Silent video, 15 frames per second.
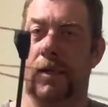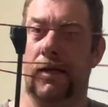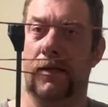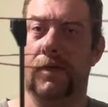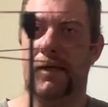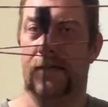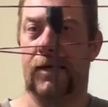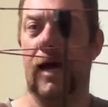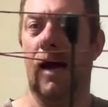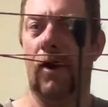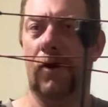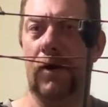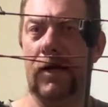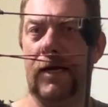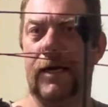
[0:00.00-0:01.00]
this
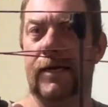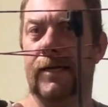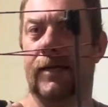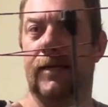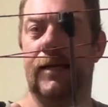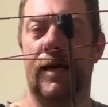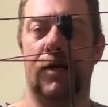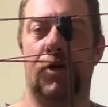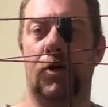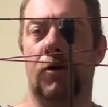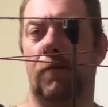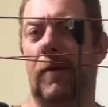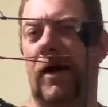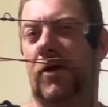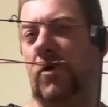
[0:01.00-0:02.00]
currently is set to
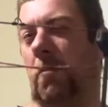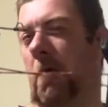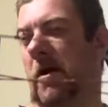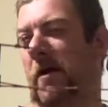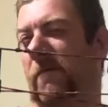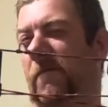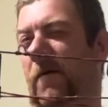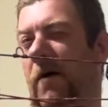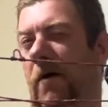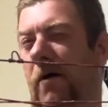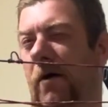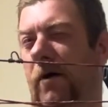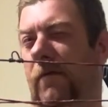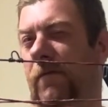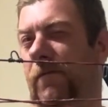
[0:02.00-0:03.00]
about
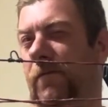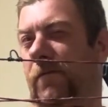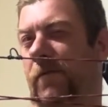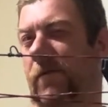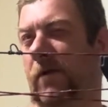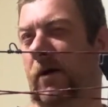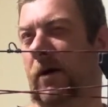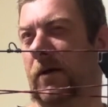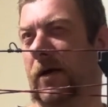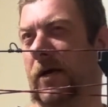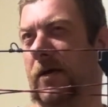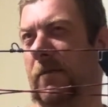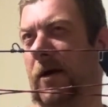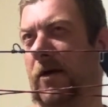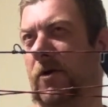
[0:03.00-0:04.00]
25, I think it's
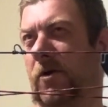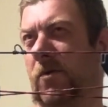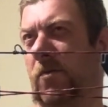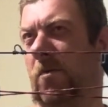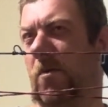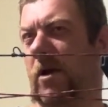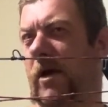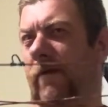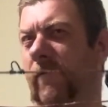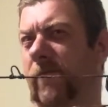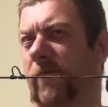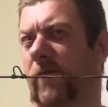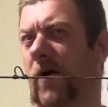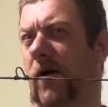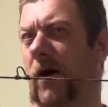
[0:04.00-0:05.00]
about
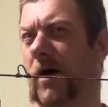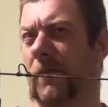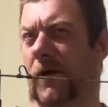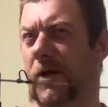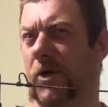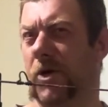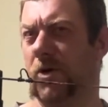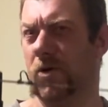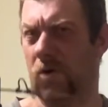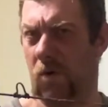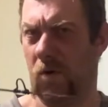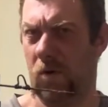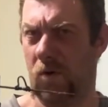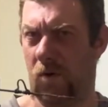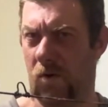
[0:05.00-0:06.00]
25 inch
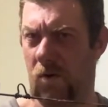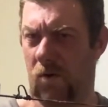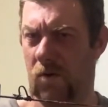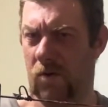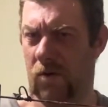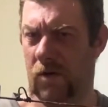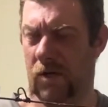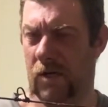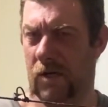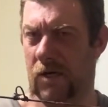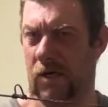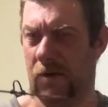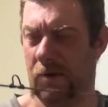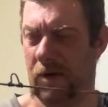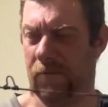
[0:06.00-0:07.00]
draw
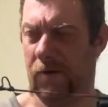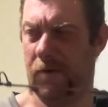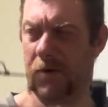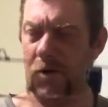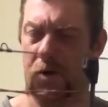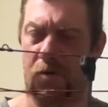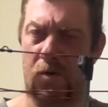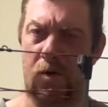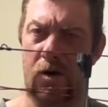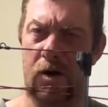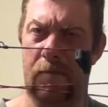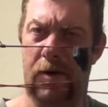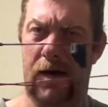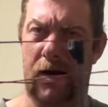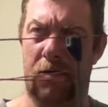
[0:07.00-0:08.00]
and
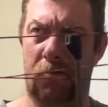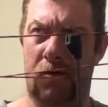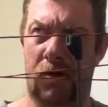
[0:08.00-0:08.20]
about